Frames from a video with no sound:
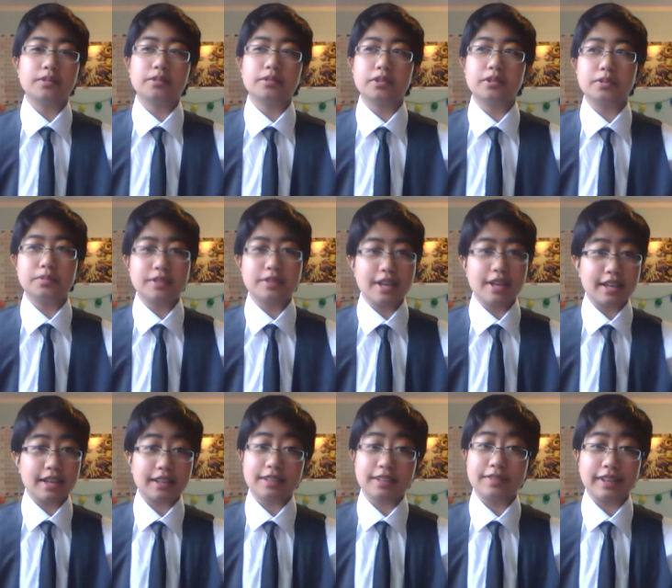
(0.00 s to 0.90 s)
will
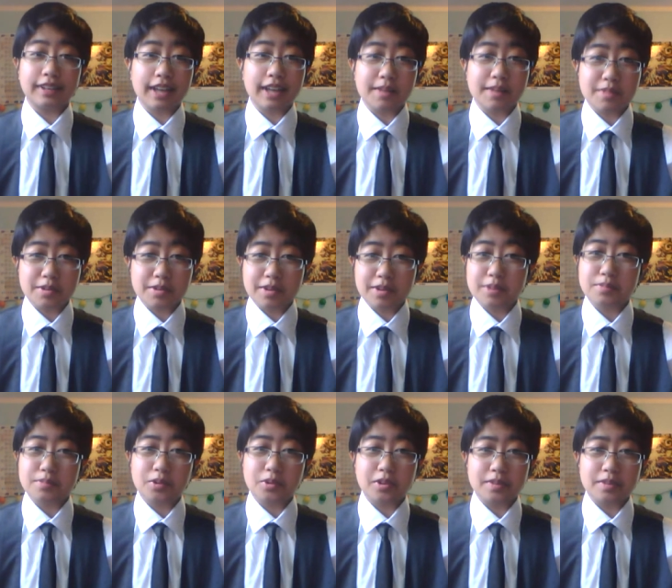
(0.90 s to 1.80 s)
take my camera
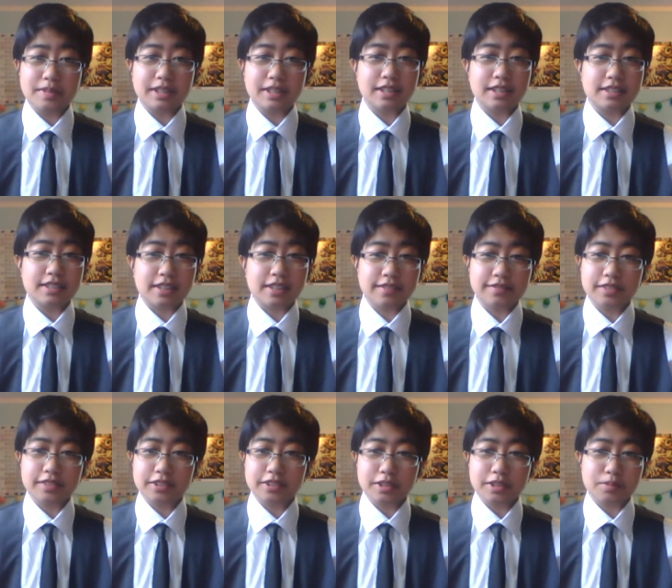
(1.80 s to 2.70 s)
around more because I'm
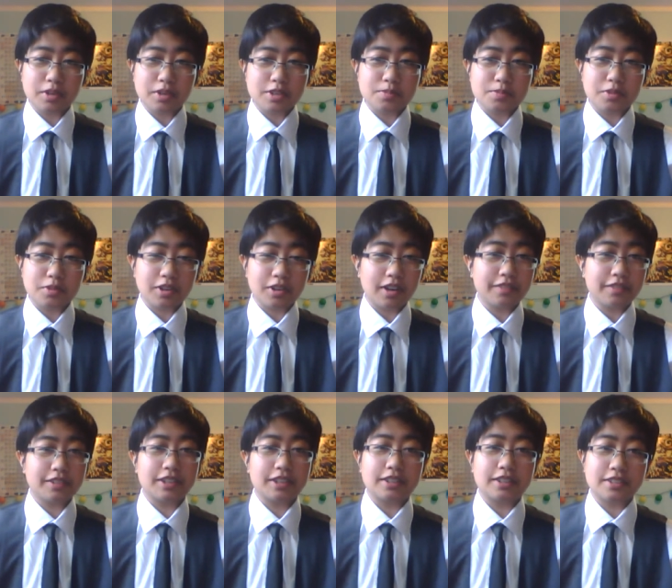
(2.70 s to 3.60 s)
feeling much more
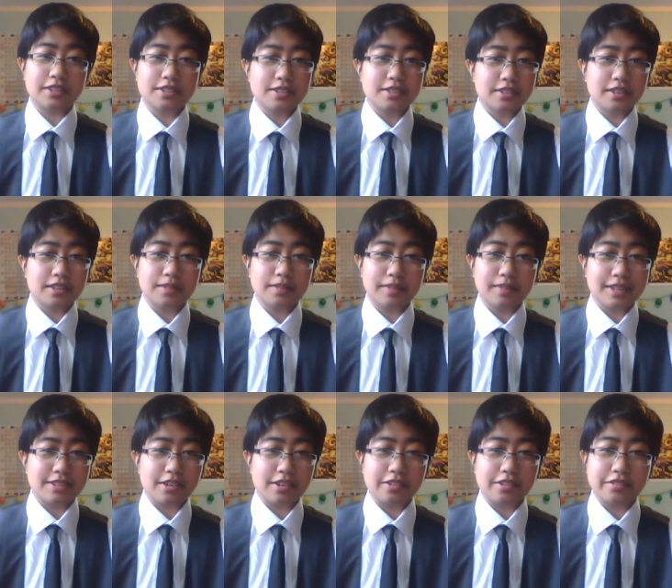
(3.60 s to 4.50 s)
confidence in
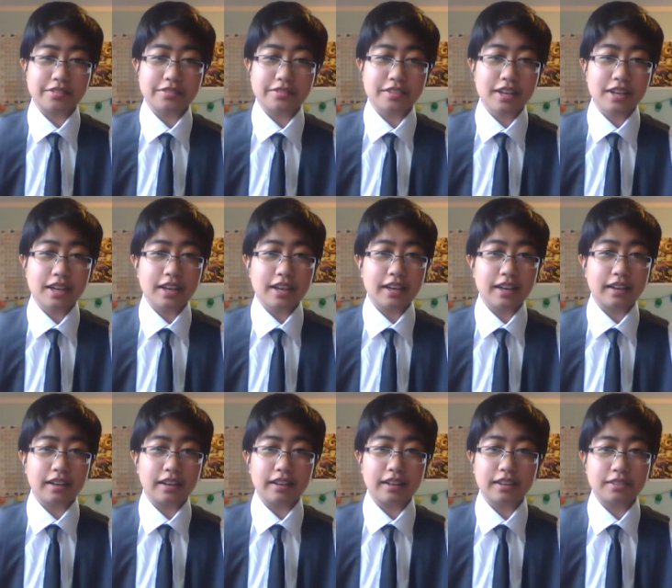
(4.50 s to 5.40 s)
myself.
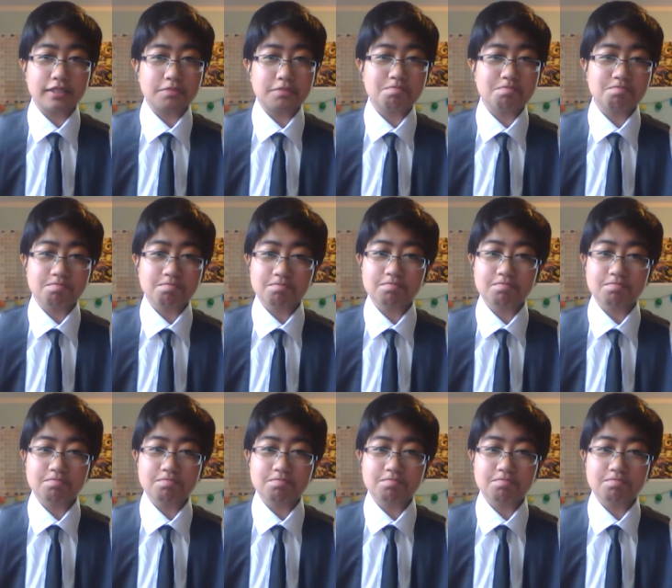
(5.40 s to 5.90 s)
And